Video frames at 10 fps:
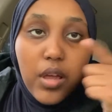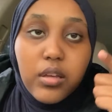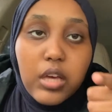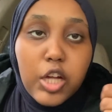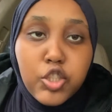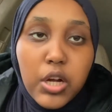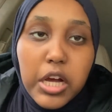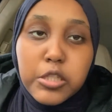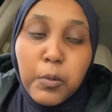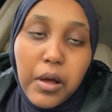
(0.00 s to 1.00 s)
Catch you
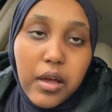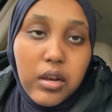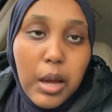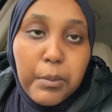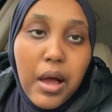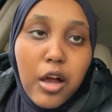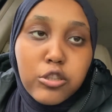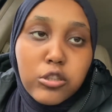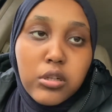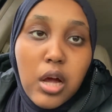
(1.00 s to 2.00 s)
guys when I'm
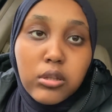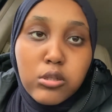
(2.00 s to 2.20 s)
actually at the